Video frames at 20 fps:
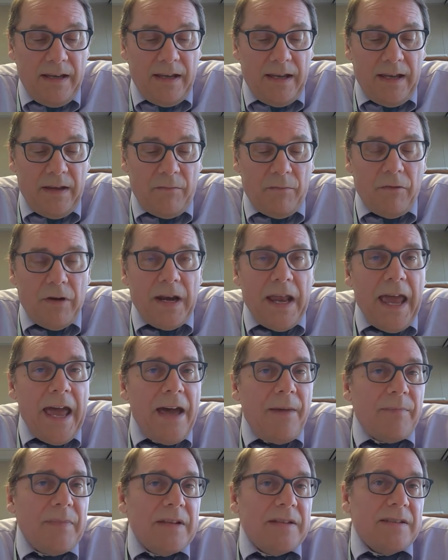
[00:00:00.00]
And what
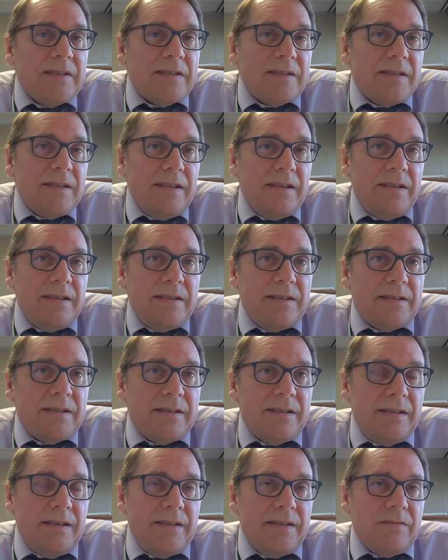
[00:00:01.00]
happens is
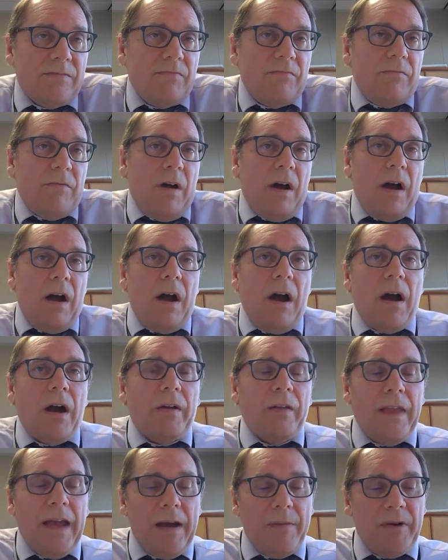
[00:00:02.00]
our
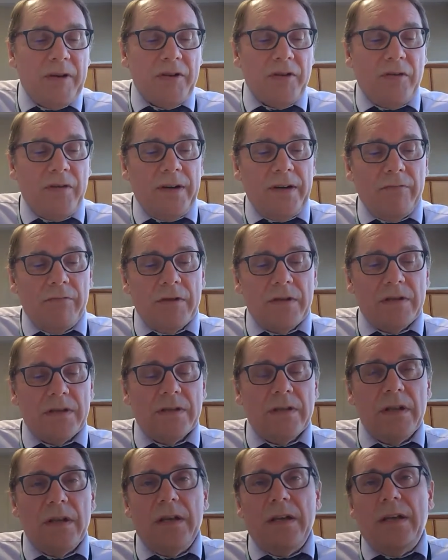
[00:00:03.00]
laboratory
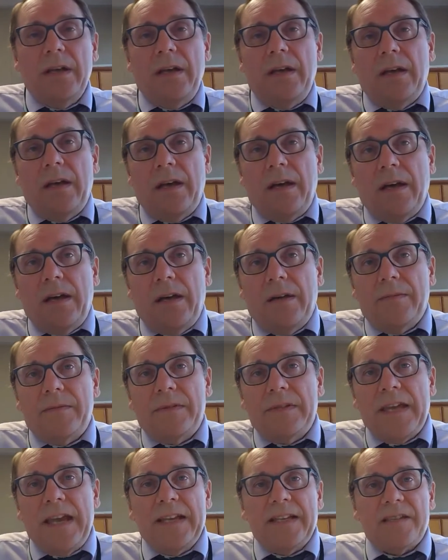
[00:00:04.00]
will
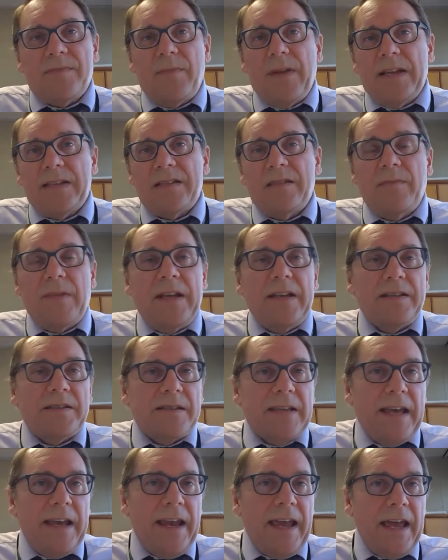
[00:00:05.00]
take specimens
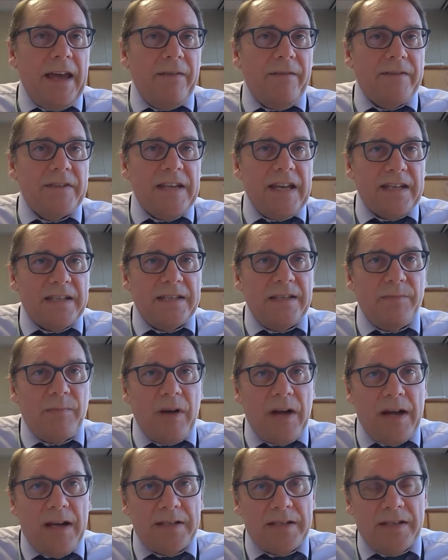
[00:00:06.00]
that have tested
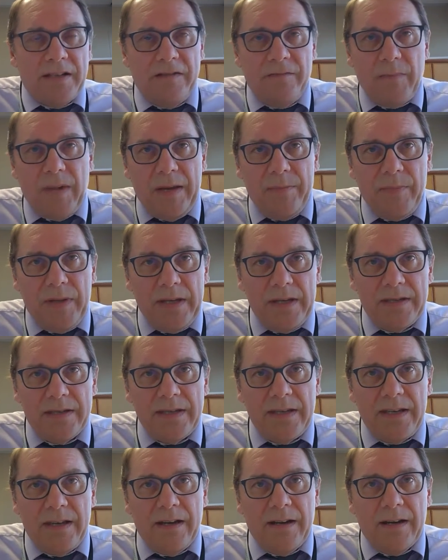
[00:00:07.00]
positive by
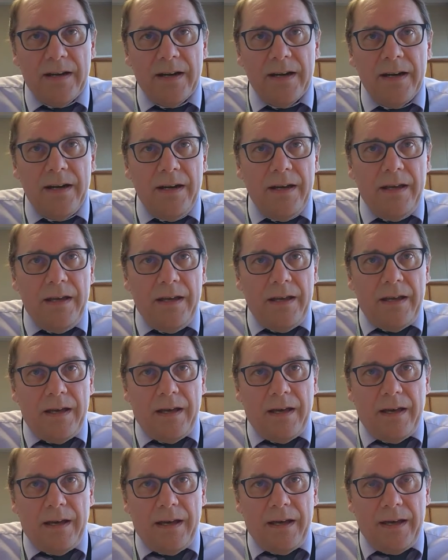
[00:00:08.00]
PCR,
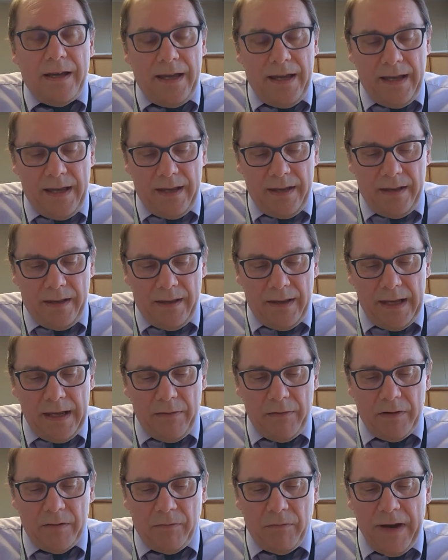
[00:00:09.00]
and they
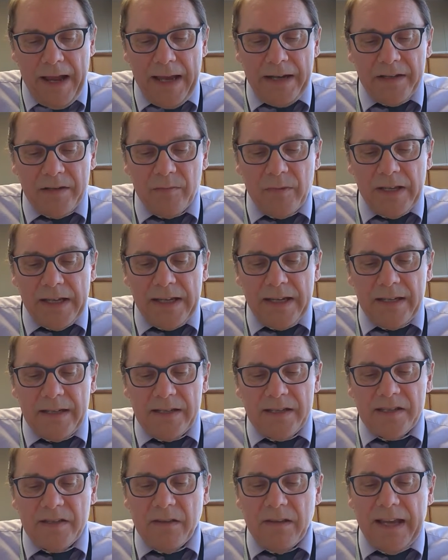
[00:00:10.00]
will randomly
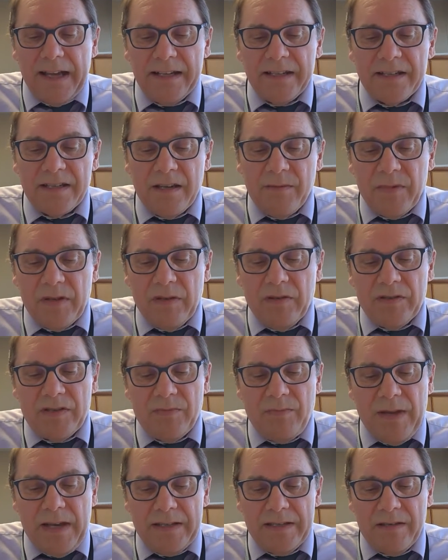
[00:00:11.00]
select some of those
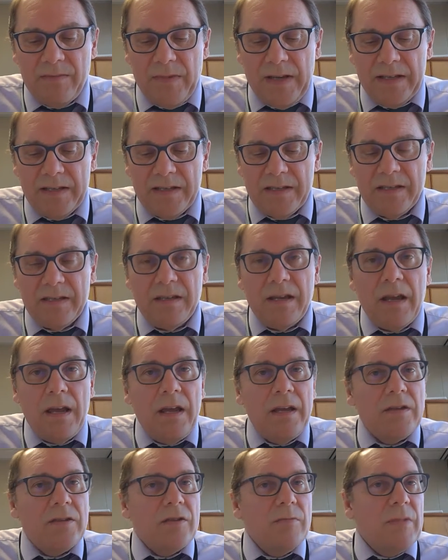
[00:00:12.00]
specimens
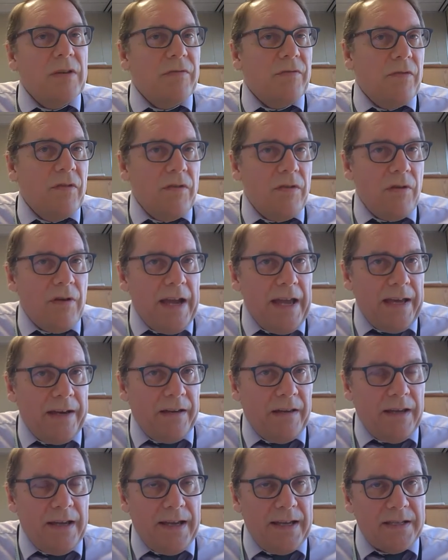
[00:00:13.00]
to be further
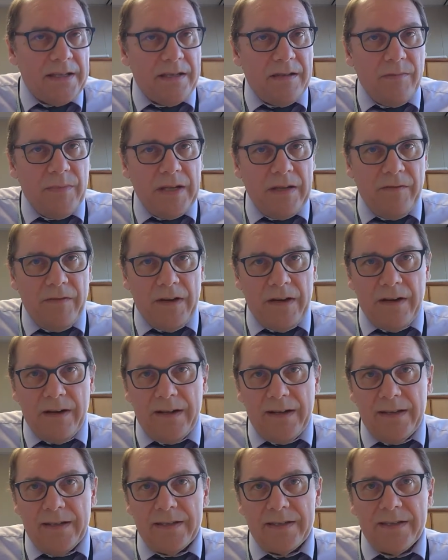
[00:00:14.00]
analyzed to be
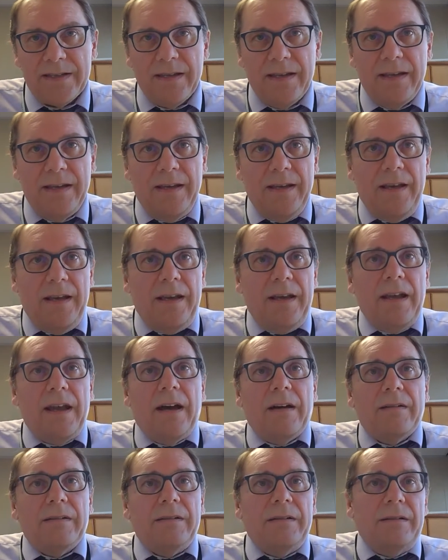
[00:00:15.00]
variants.
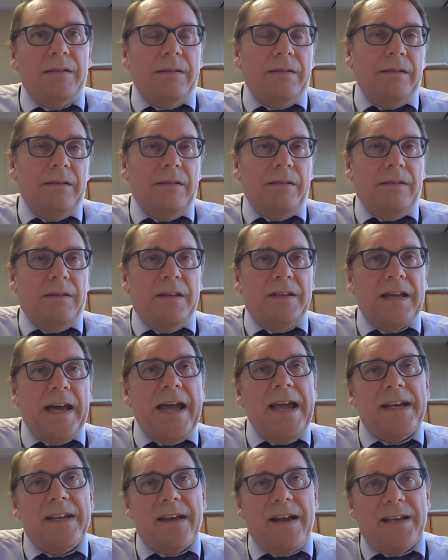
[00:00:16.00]
Now, the
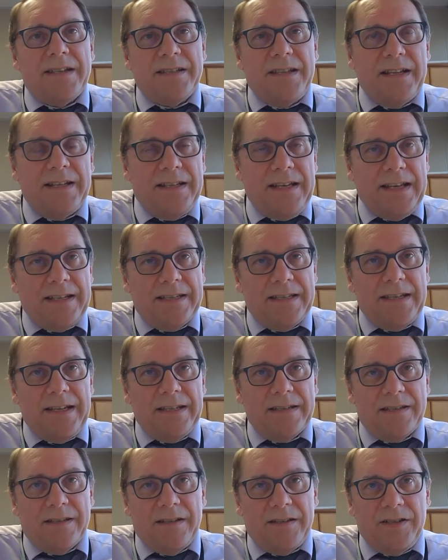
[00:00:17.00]
diagnostic
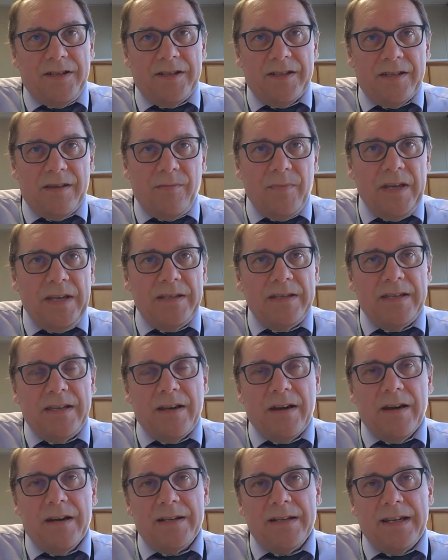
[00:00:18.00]
testing, such as the
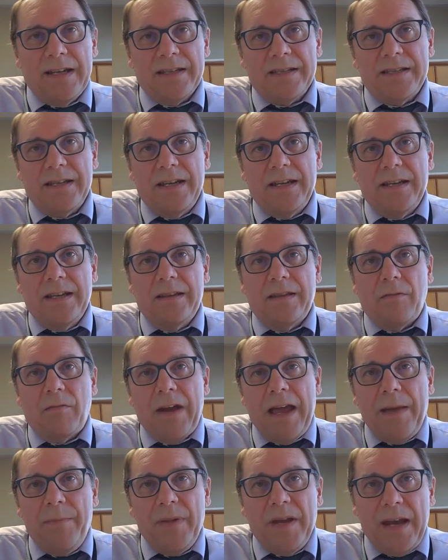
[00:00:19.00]
PCR testing and the
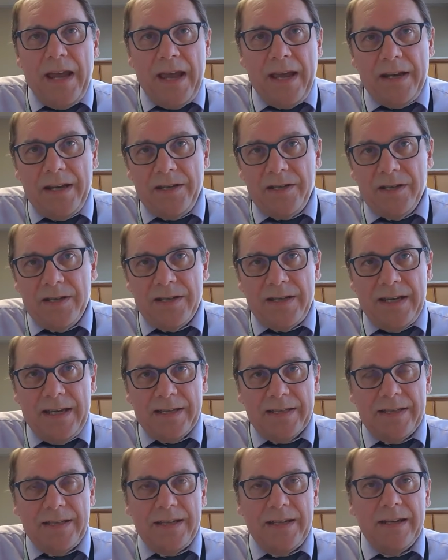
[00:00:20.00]
rapid antigen
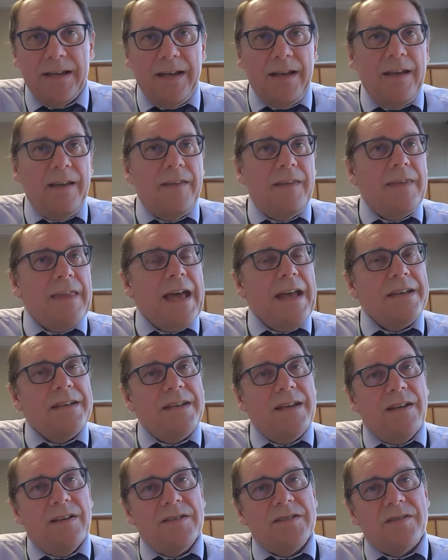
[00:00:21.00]
testing, that
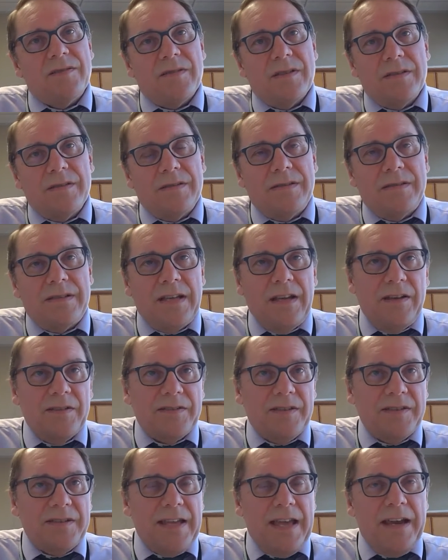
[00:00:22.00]
tells
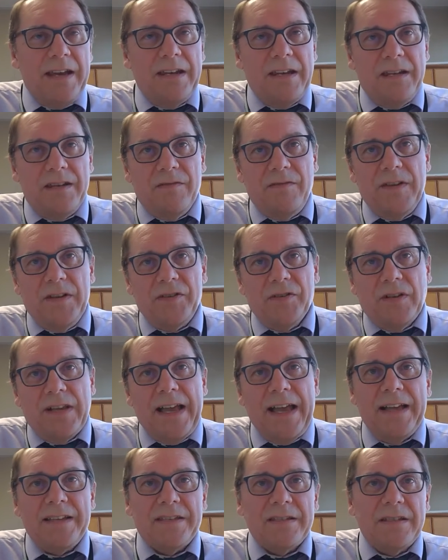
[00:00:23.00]
us that an individual
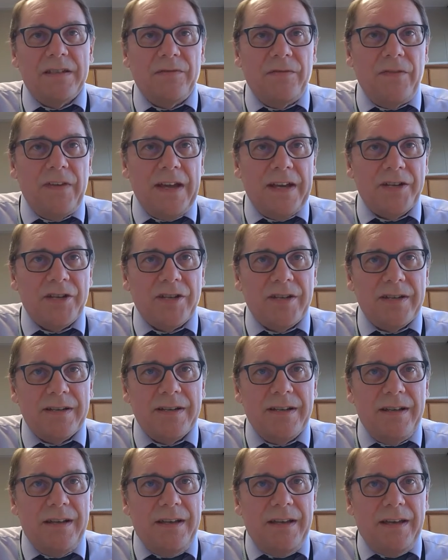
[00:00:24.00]
has an
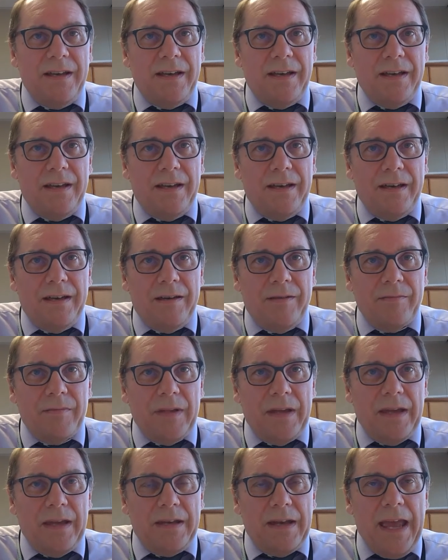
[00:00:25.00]
infection
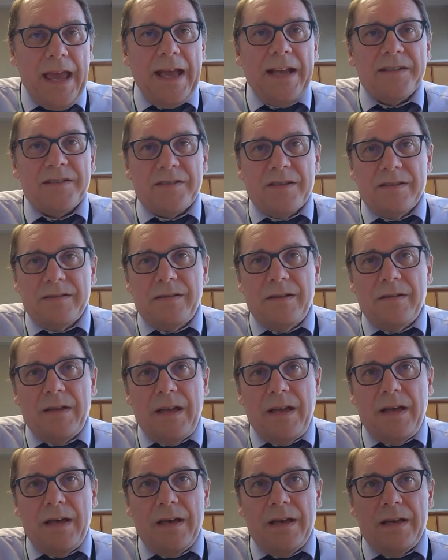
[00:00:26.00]
and has the
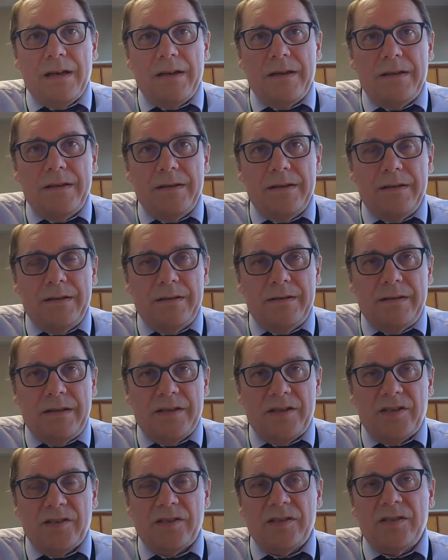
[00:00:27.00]

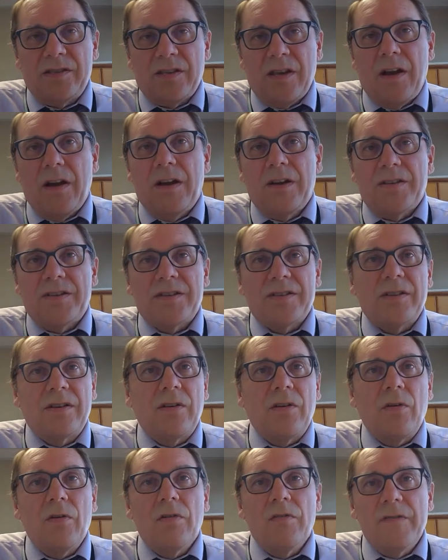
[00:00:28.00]

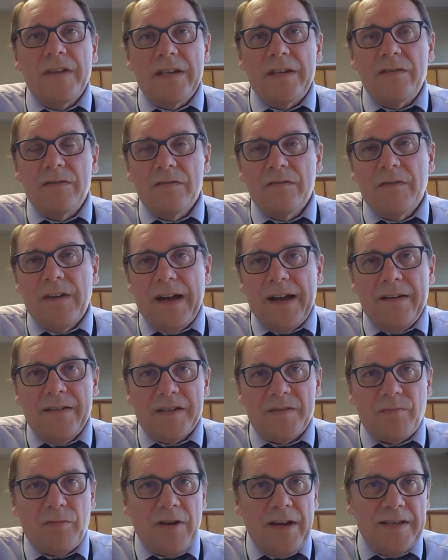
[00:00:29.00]
SARS-CoV-2
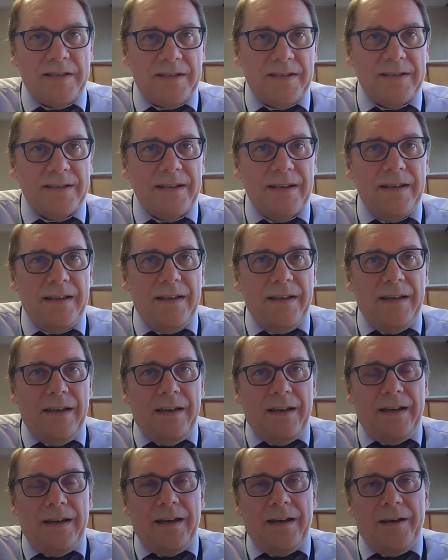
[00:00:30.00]
virus present.
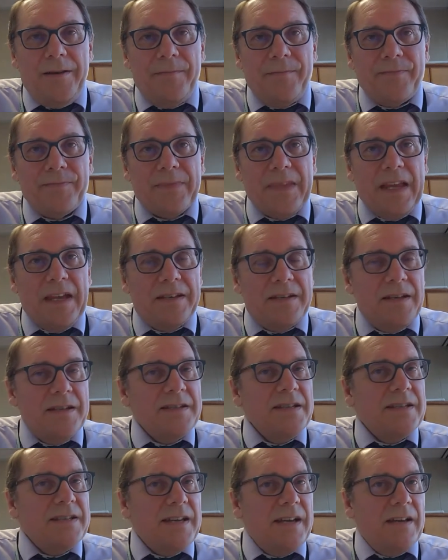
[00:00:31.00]
It
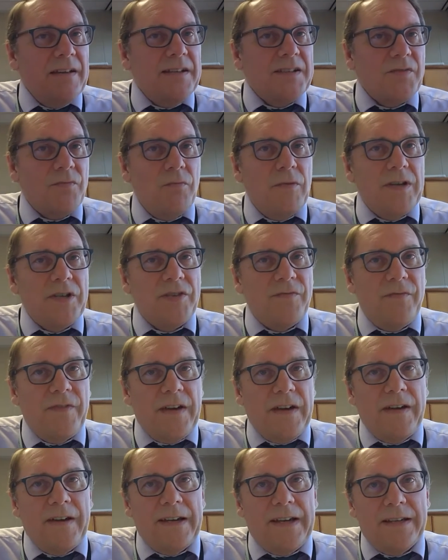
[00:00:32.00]
doesn't tell us which
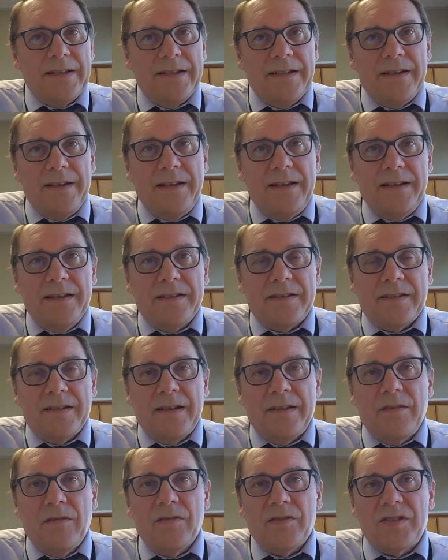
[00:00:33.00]
variant it is,
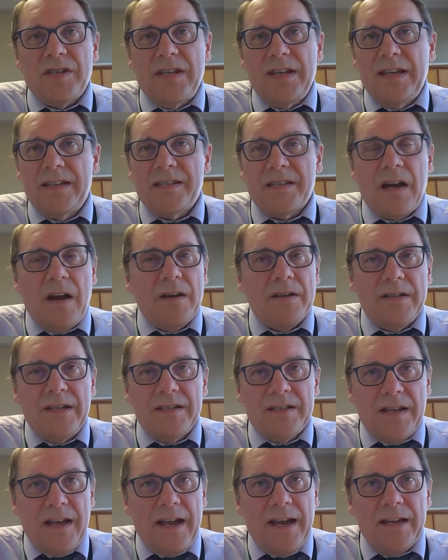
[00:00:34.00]
and those tests aren't
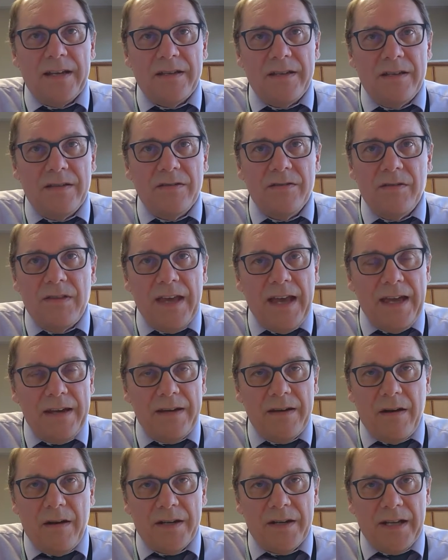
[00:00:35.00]
designed to do that
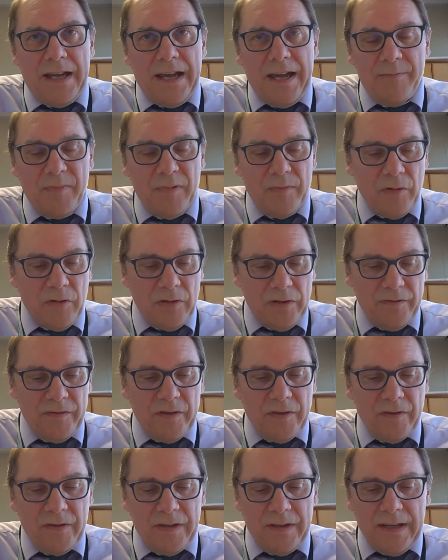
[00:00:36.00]
and aren't capable of
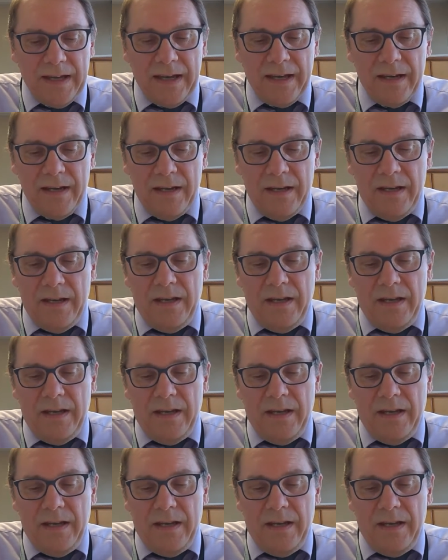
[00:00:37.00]
doing that.